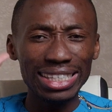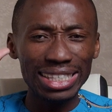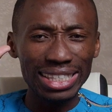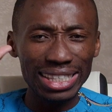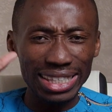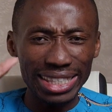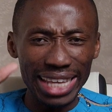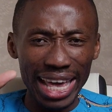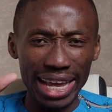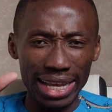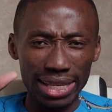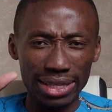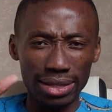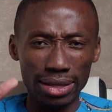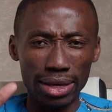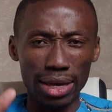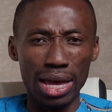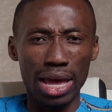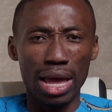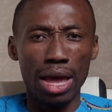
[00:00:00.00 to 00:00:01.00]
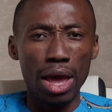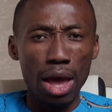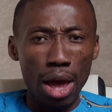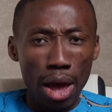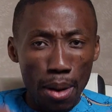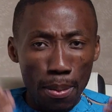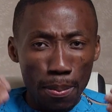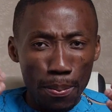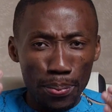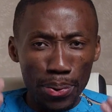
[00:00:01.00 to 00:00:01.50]
Six,
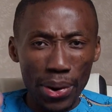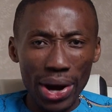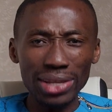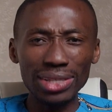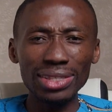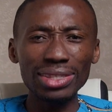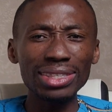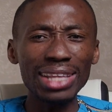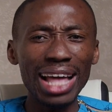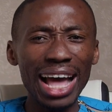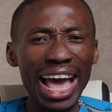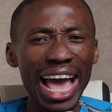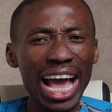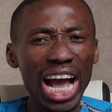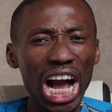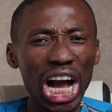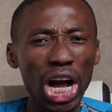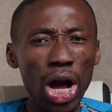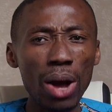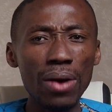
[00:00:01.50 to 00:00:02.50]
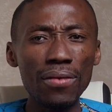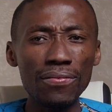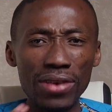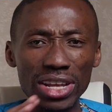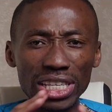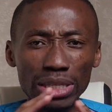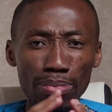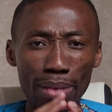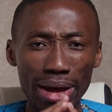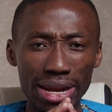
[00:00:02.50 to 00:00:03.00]
personal and
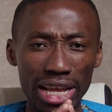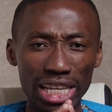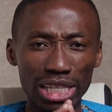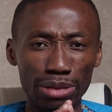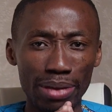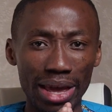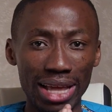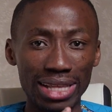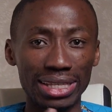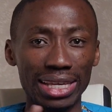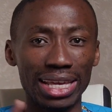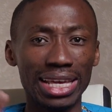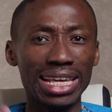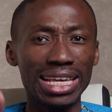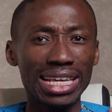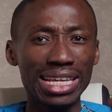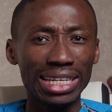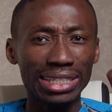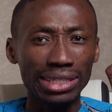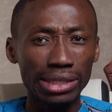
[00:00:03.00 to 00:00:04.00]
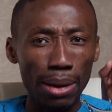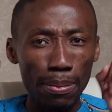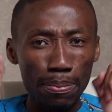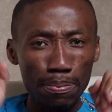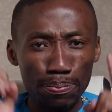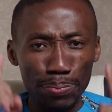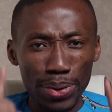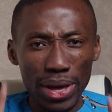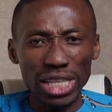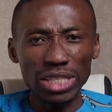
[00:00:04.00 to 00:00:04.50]
conflict management. The
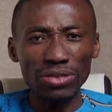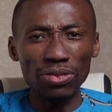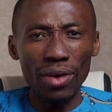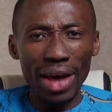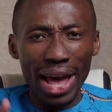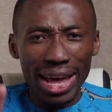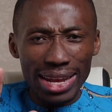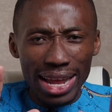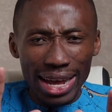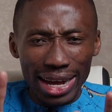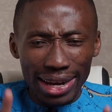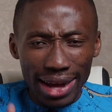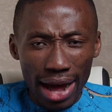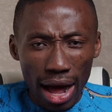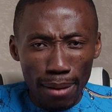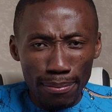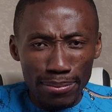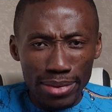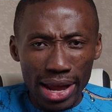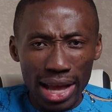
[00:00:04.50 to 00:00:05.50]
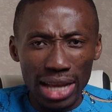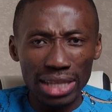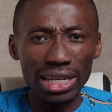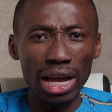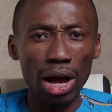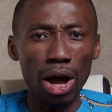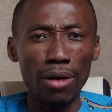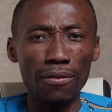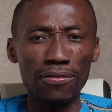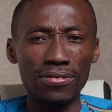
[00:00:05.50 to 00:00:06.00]
peaceful and the calm
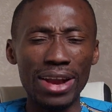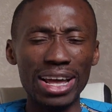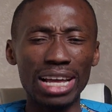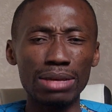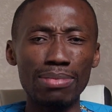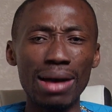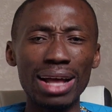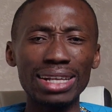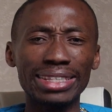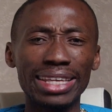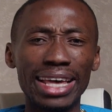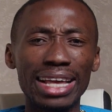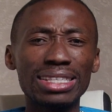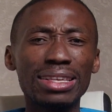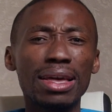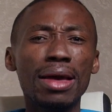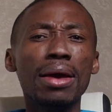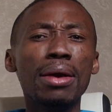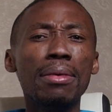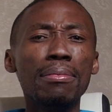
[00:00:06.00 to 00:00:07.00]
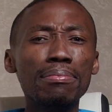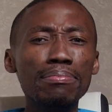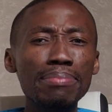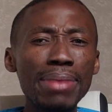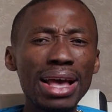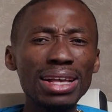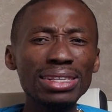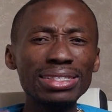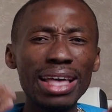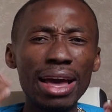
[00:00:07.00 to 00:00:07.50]
nature of phlegmatics
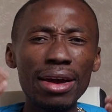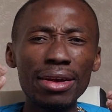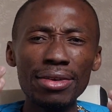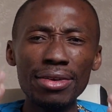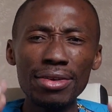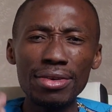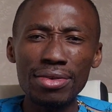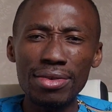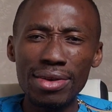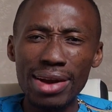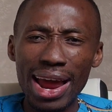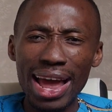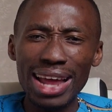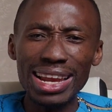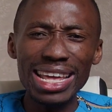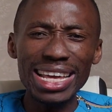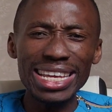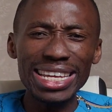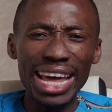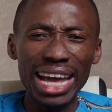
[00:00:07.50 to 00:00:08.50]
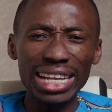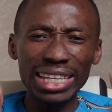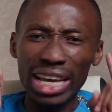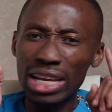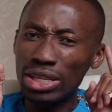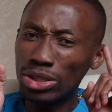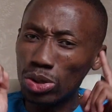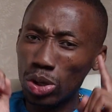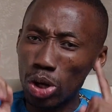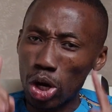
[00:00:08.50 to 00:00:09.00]
makes them rarely get
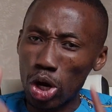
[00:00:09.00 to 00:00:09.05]
into